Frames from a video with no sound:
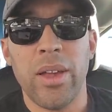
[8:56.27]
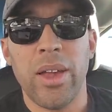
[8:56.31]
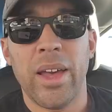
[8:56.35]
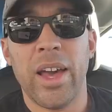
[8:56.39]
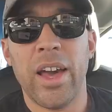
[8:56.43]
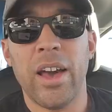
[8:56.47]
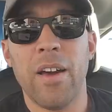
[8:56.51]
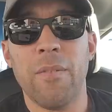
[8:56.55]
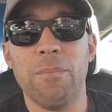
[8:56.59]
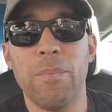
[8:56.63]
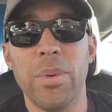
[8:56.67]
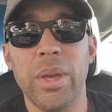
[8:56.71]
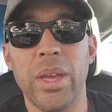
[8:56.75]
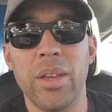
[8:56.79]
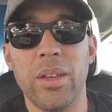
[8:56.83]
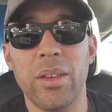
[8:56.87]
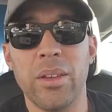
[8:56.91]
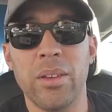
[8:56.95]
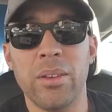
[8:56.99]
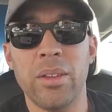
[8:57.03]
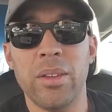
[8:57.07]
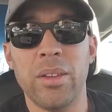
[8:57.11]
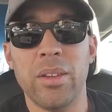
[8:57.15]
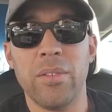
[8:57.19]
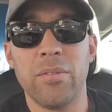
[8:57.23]
have
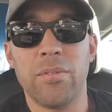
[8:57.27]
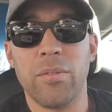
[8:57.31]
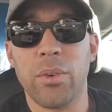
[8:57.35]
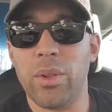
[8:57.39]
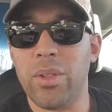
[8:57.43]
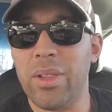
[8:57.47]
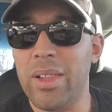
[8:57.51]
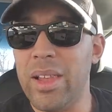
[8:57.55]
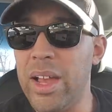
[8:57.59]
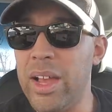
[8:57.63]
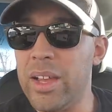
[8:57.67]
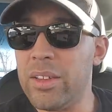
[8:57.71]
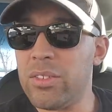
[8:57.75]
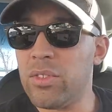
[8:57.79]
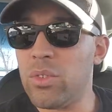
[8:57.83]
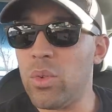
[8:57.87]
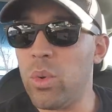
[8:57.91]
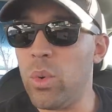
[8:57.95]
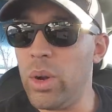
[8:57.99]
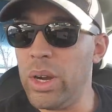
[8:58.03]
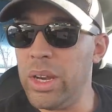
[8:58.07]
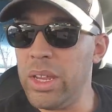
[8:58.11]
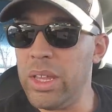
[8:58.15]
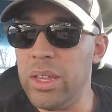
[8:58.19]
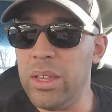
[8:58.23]
been for the last
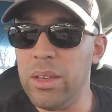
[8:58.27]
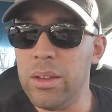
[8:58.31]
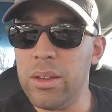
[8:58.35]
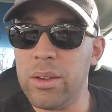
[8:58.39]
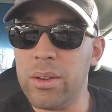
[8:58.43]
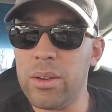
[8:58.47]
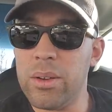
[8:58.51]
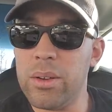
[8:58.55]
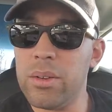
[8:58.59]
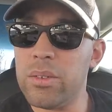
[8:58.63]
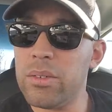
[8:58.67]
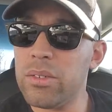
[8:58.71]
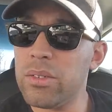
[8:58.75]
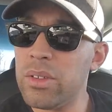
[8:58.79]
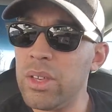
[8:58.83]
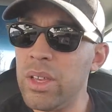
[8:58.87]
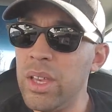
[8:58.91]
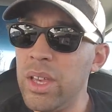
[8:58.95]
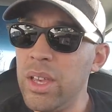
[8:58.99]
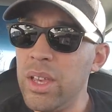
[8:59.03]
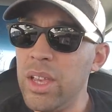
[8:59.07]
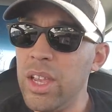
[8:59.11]
20 years